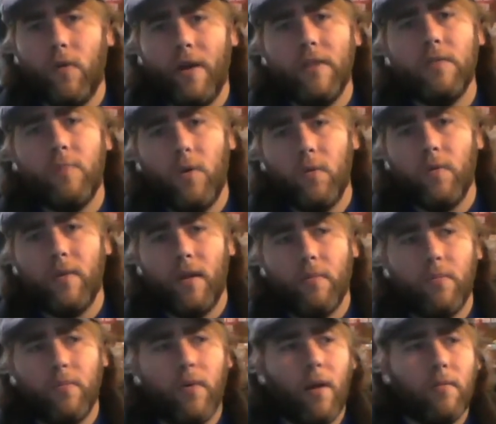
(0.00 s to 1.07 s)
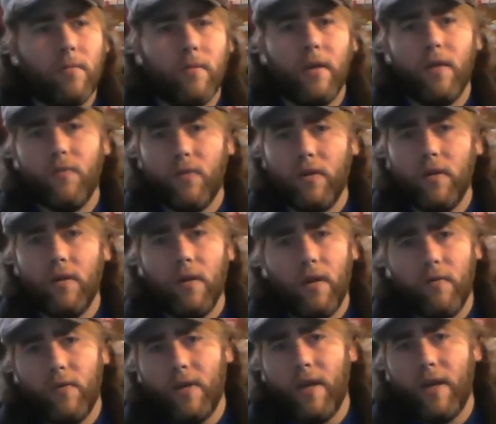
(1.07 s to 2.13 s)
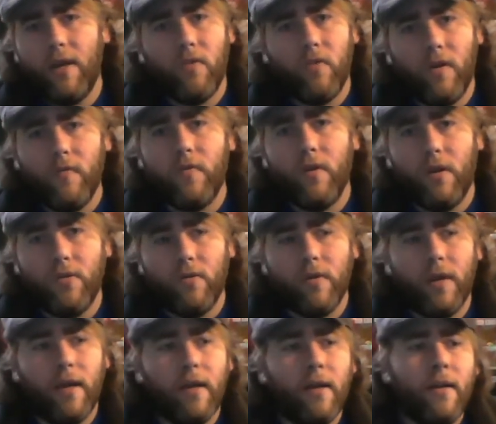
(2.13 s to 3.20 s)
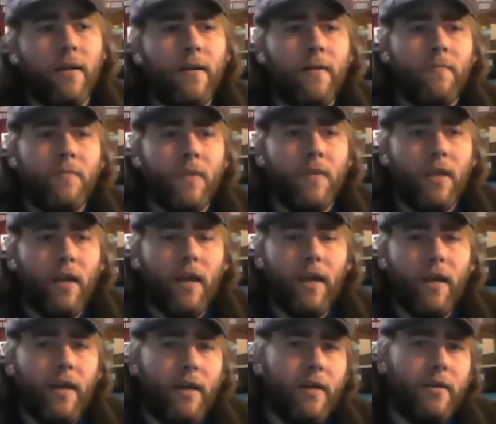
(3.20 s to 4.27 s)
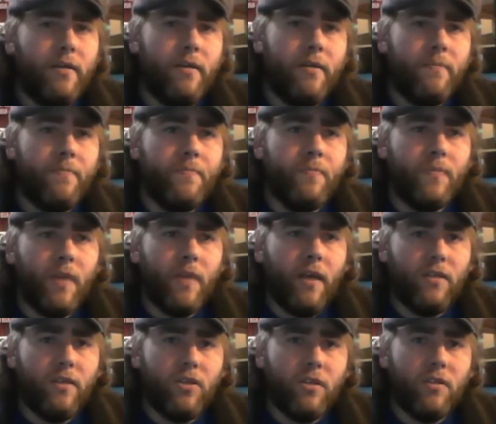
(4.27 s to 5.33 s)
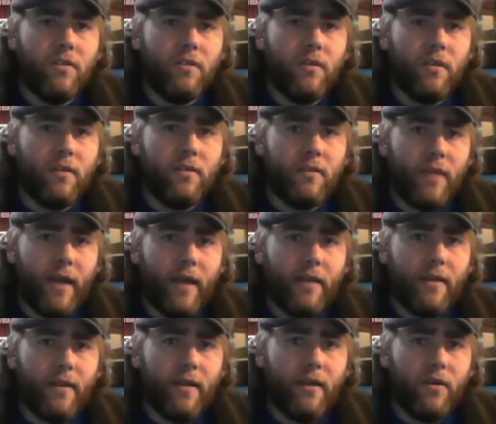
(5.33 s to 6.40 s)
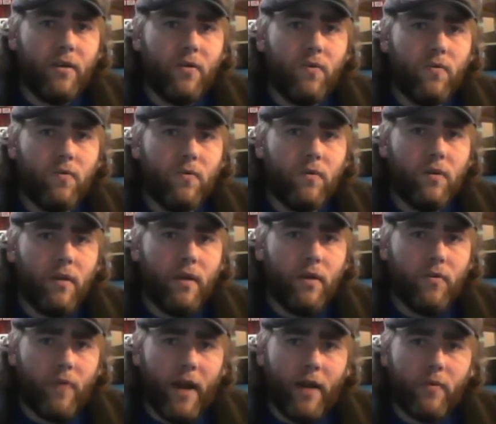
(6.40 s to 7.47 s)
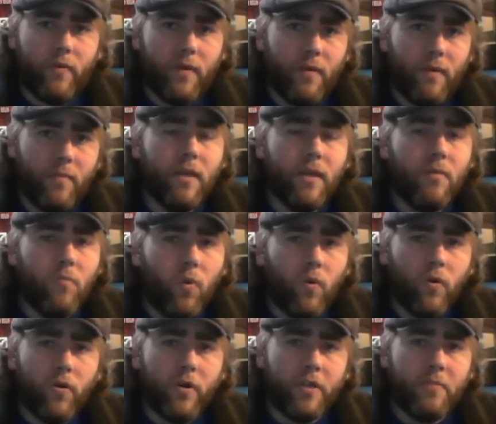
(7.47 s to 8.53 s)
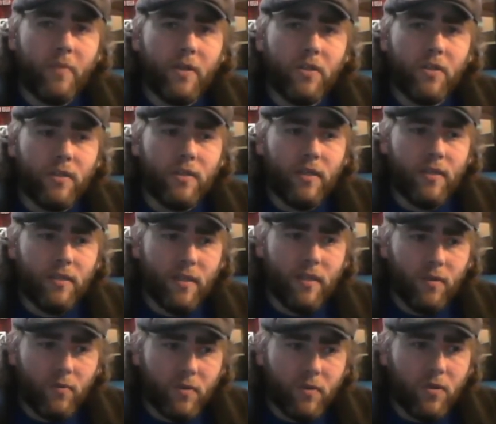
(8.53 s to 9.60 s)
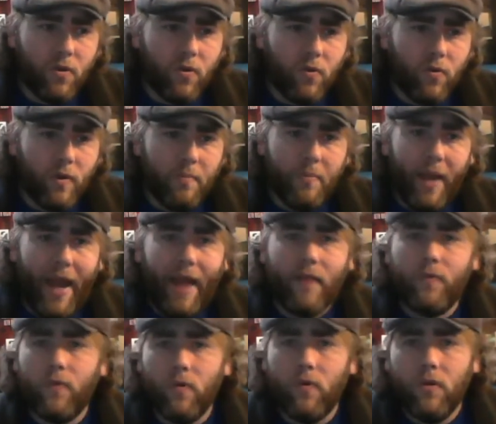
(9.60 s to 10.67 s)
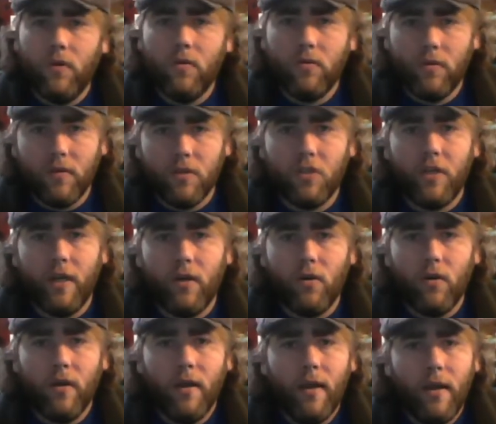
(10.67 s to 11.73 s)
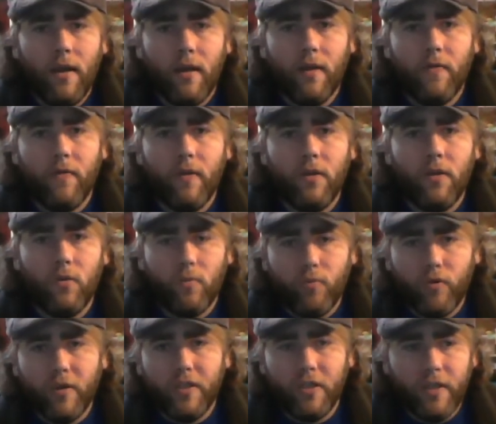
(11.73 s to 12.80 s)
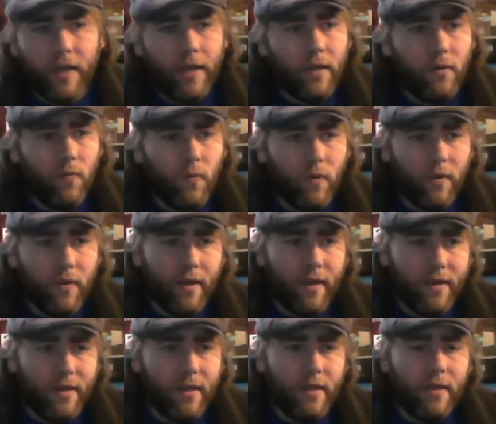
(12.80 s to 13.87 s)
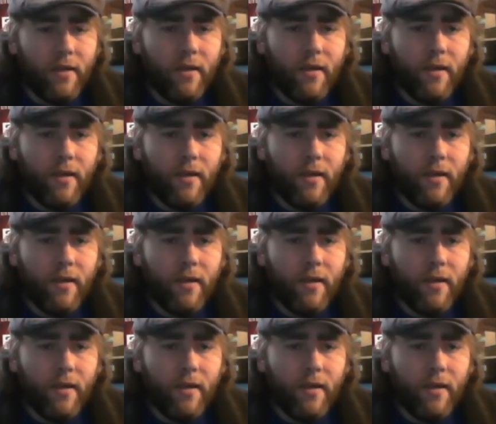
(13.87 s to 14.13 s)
I spoke with them probably every every day or every other day, and it's just it's sad that I don't interact with them anymore, especially since it was so impactful to the channel. And I really do appreciate what they did.